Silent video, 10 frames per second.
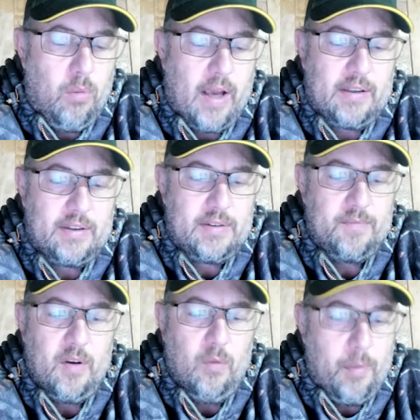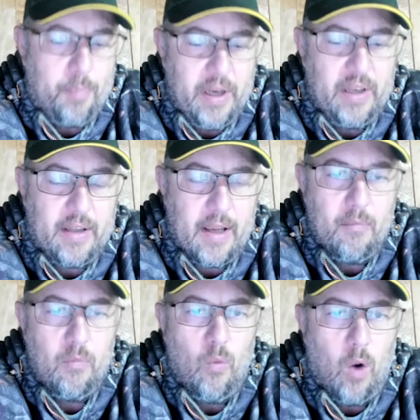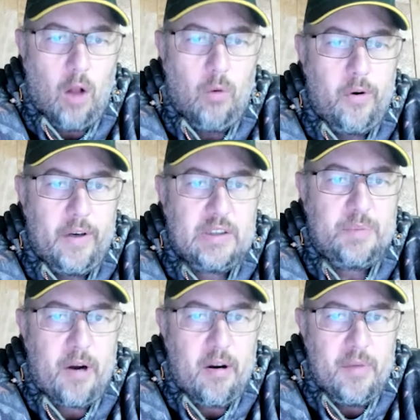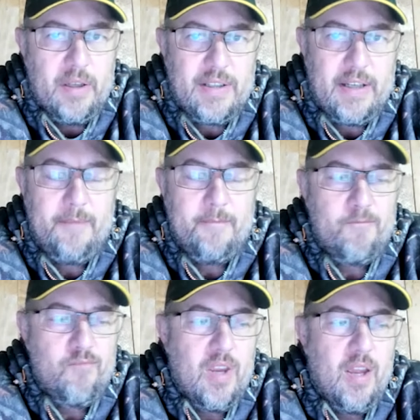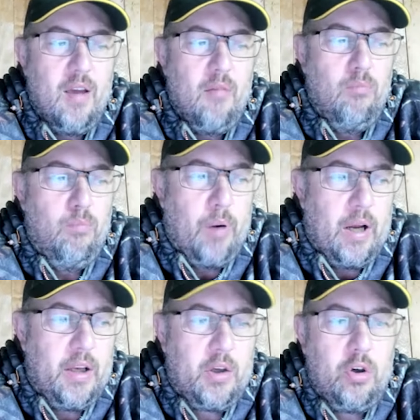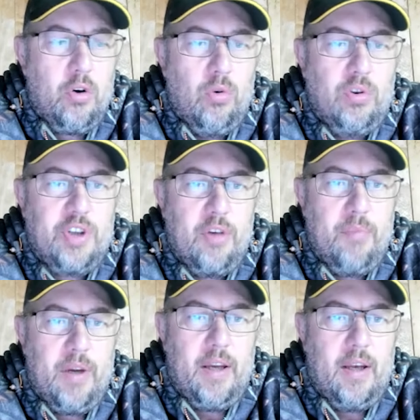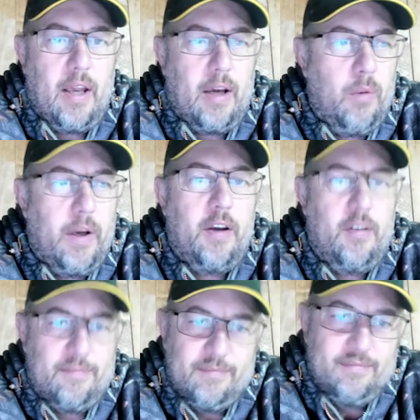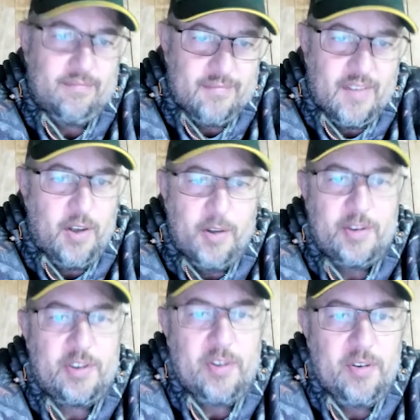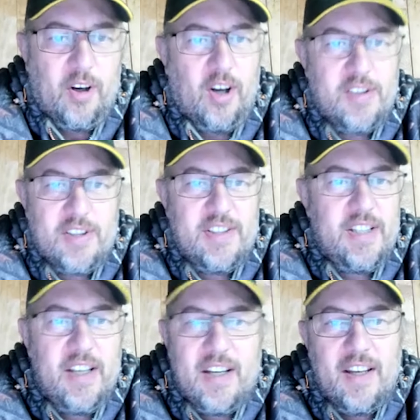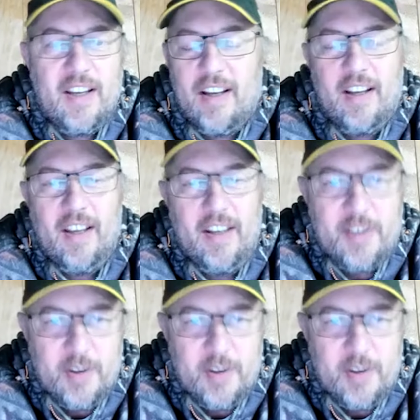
Blacks, we beat them while we're experimenting, but it could also mean like we could lose to Argentina in 2